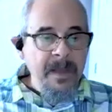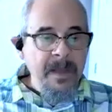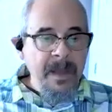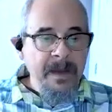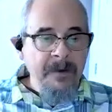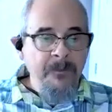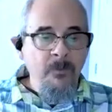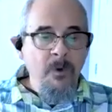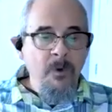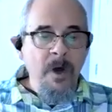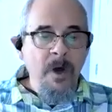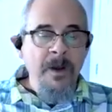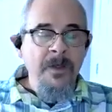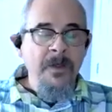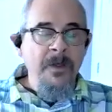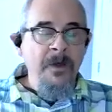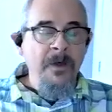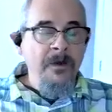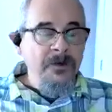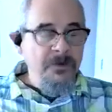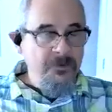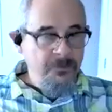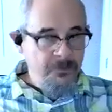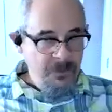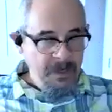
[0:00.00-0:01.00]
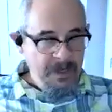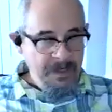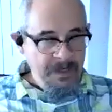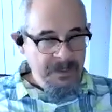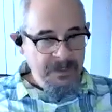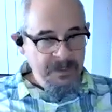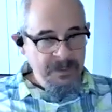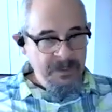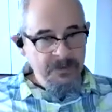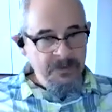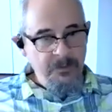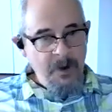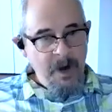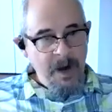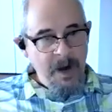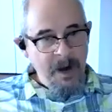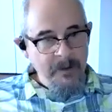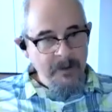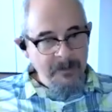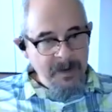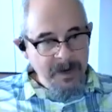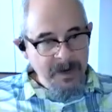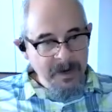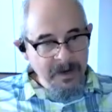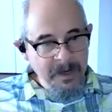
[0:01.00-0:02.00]
And one of those reasons
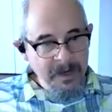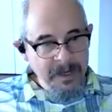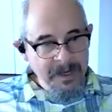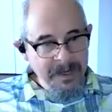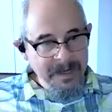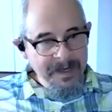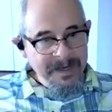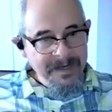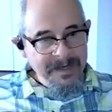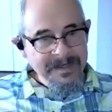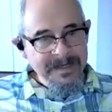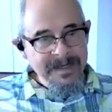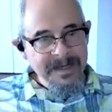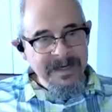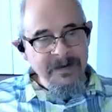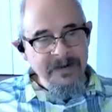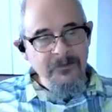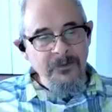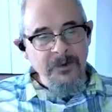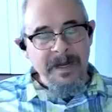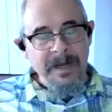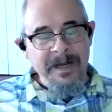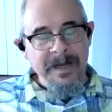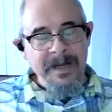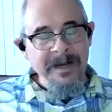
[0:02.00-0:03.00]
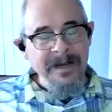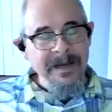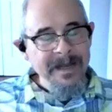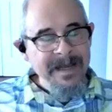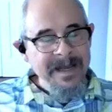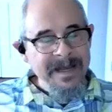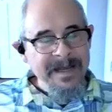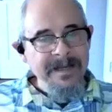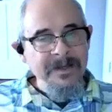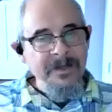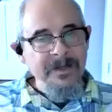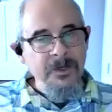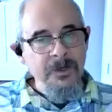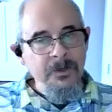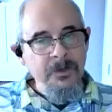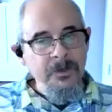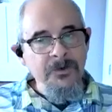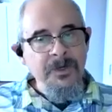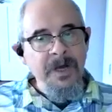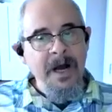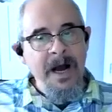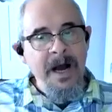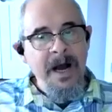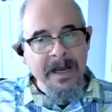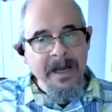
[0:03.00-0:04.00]
primarily is that if we cling too
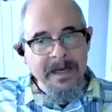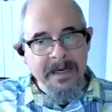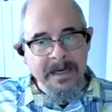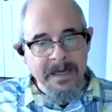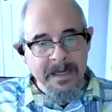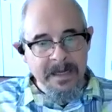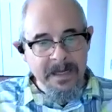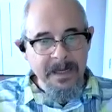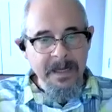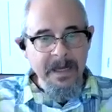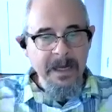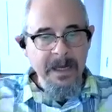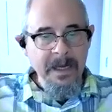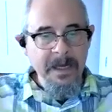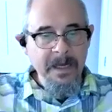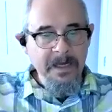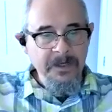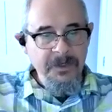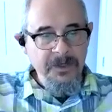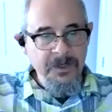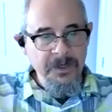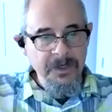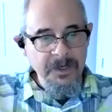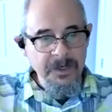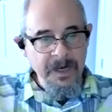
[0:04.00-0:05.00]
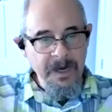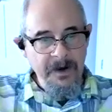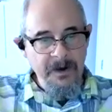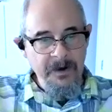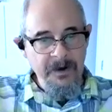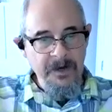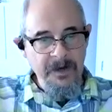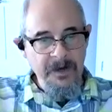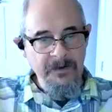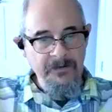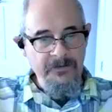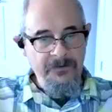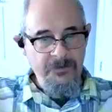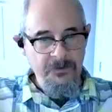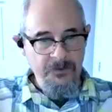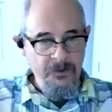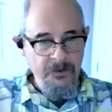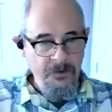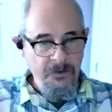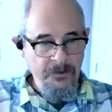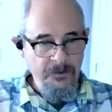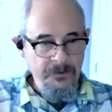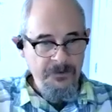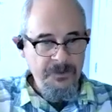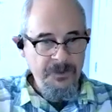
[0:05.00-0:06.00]
tightly to narrative
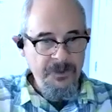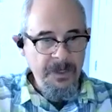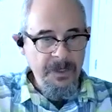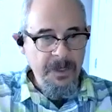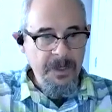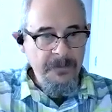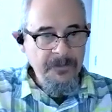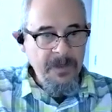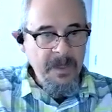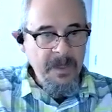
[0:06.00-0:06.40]
truths,